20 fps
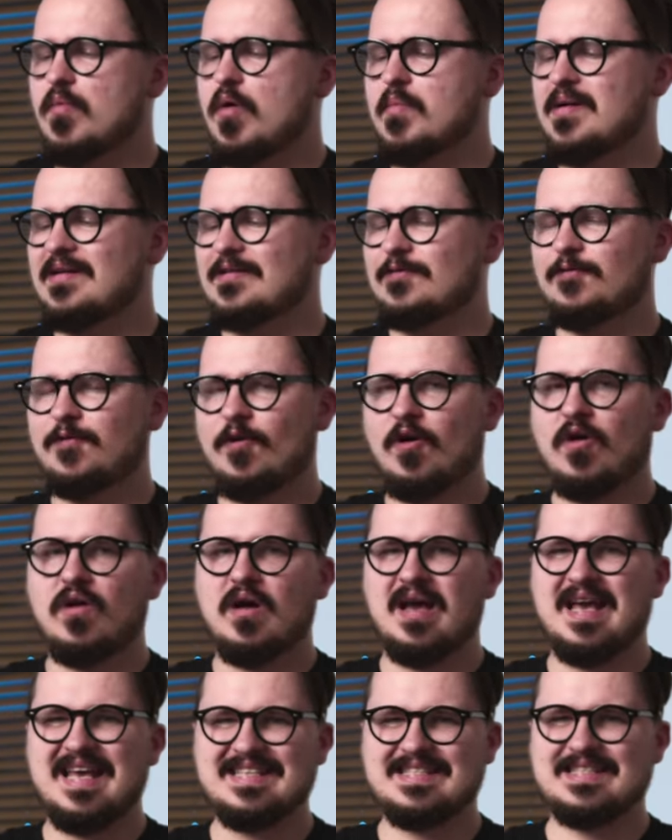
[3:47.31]
Mobile
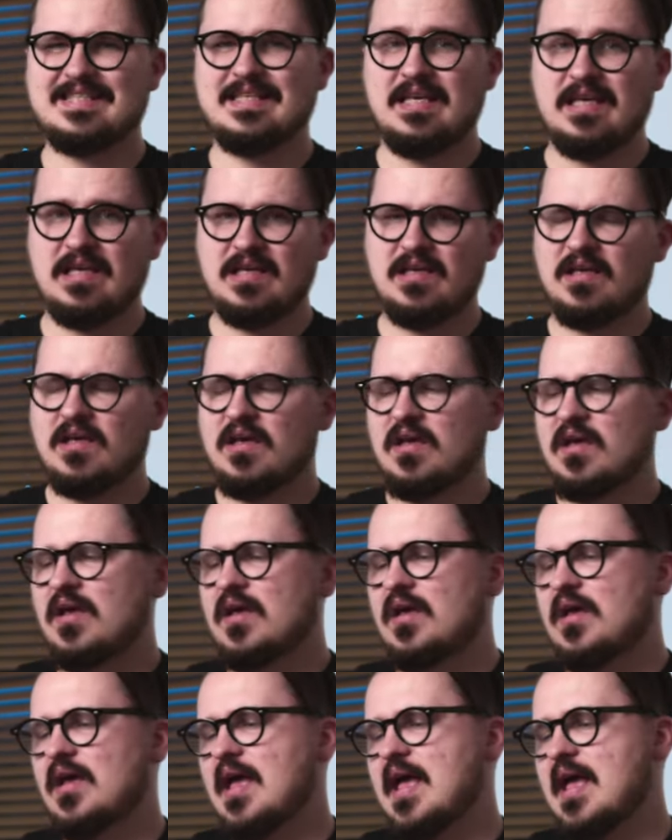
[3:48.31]
4 SE.
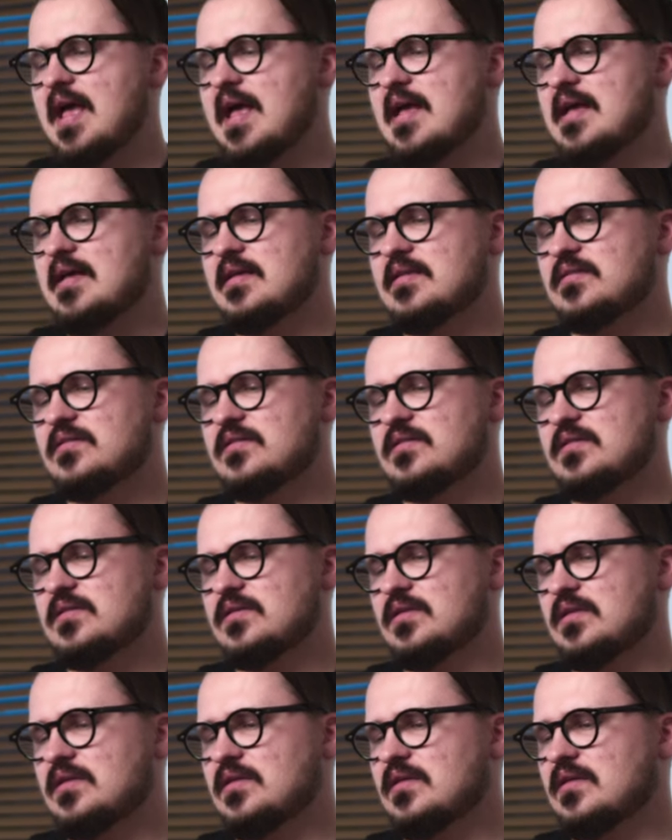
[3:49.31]
And
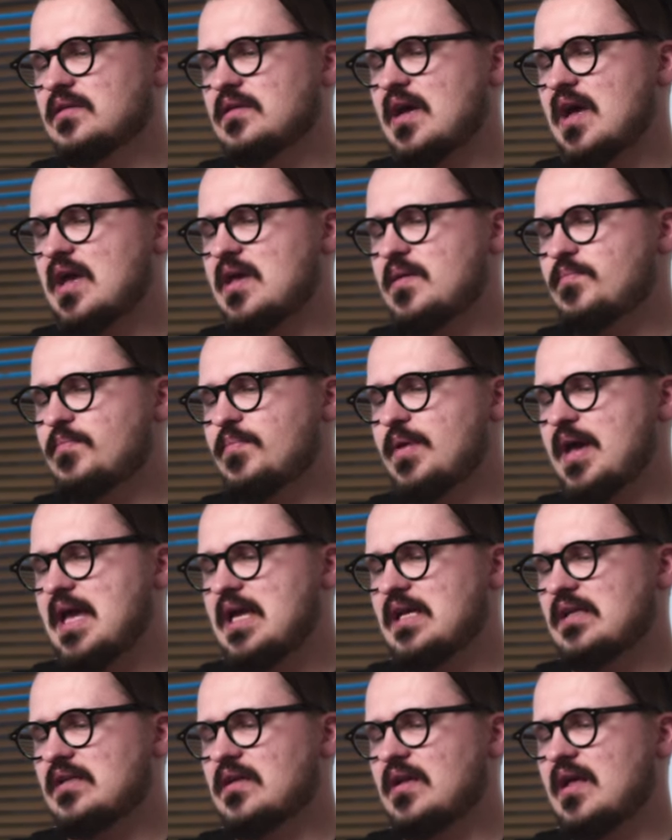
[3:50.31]
I
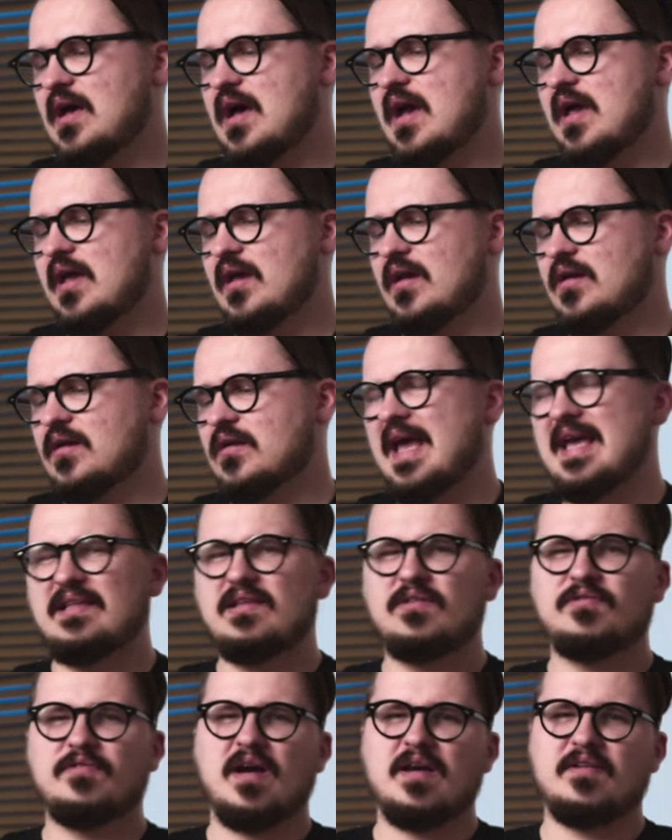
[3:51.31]
paid like
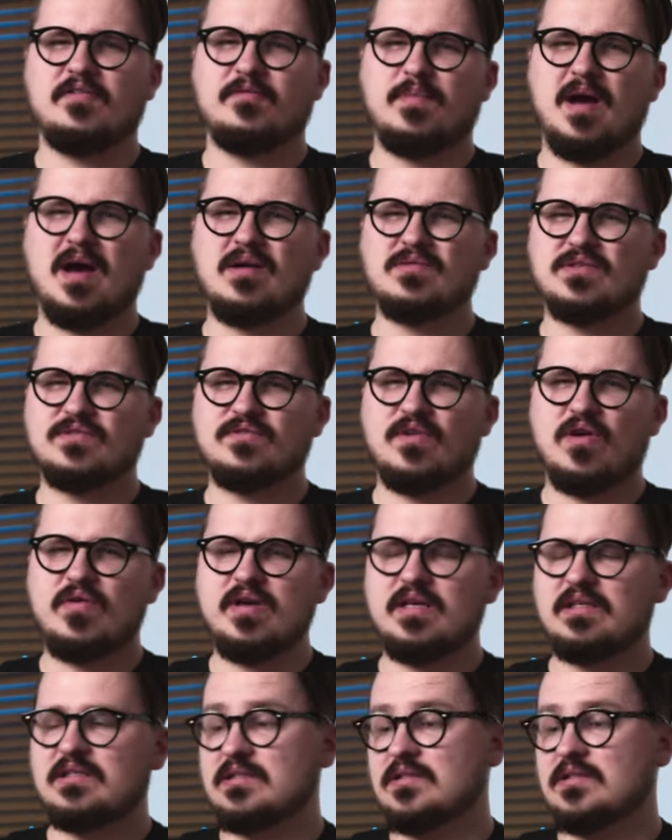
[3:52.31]
£85 for it,